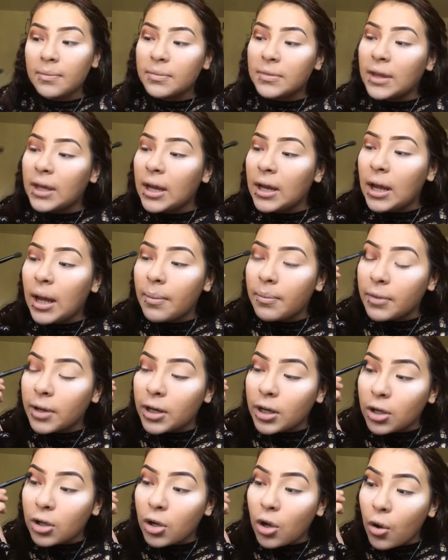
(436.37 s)
thing, I'm
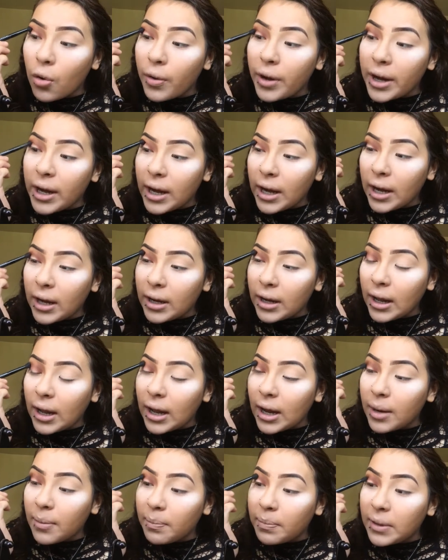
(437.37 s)
gonna go in
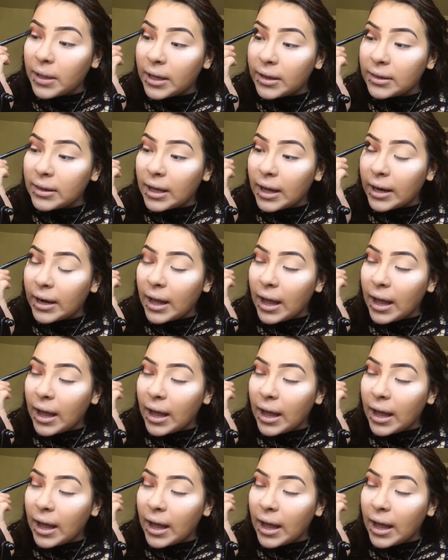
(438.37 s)
and blend that